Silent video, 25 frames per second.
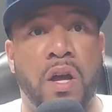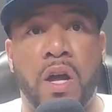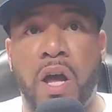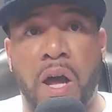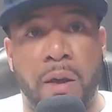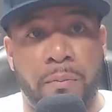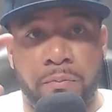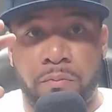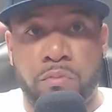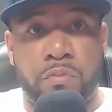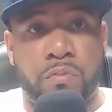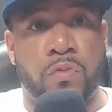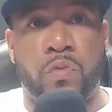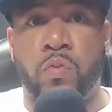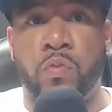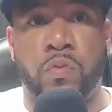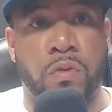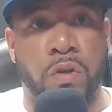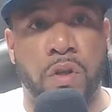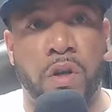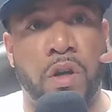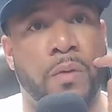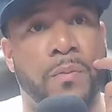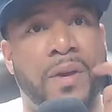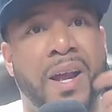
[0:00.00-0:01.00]
You know
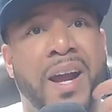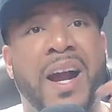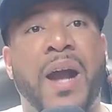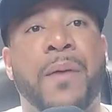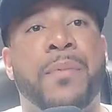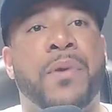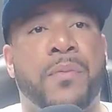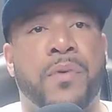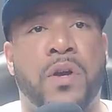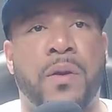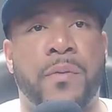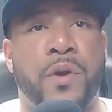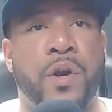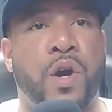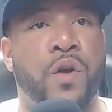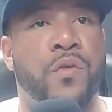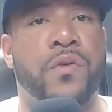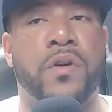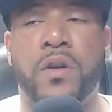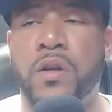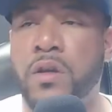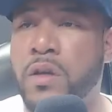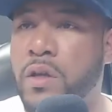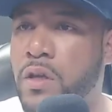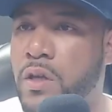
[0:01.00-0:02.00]
what I mean? I got people coming
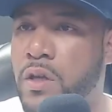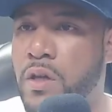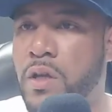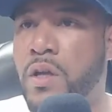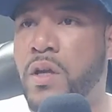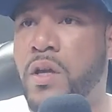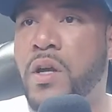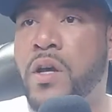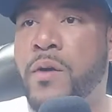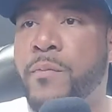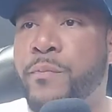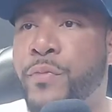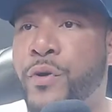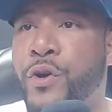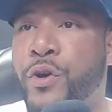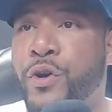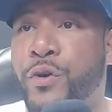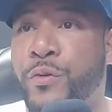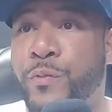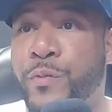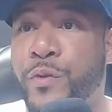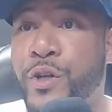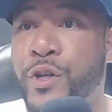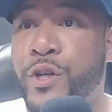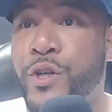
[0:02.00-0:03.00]
over. Right. Boom.